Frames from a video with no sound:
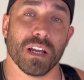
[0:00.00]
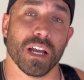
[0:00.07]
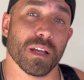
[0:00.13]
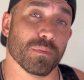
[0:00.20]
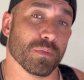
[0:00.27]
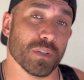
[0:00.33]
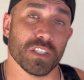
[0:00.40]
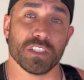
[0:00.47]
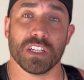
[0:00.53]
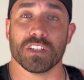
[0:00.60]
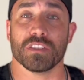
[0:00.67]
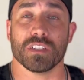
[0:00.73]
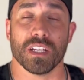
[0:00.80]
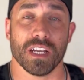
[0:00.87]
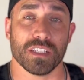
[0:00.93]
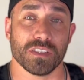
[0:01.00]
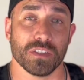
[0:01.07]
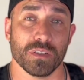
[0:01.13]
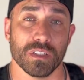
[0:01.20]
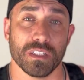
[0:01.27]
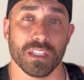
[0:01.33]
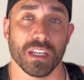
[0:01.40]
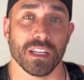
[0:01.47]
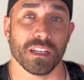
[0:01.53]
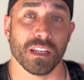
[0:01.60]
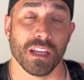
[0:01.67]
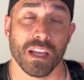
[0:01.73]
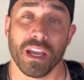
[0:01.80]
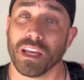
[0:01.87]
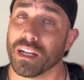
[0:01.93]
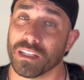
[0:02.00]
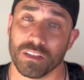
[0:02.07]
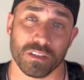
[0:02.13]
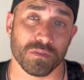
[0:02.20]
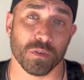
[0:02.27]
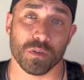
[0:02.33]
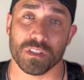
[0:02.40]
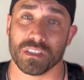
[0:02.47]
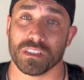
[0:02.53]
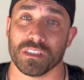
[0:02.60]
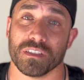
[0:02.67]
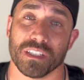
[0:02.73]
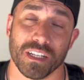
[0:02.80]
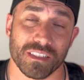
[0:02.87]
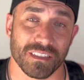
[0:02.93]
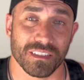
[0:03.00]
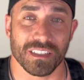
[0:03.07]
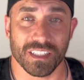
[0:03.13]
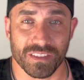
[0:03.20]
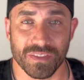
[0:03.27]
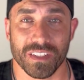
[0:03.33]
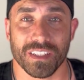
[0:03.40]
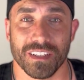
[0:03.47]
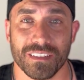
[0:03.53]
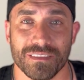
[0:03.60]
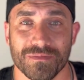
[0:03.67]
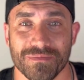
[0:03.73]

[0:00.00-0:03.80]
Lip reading: I appreciate you guys tuning in, and I look forward to seeing you guys on the next video.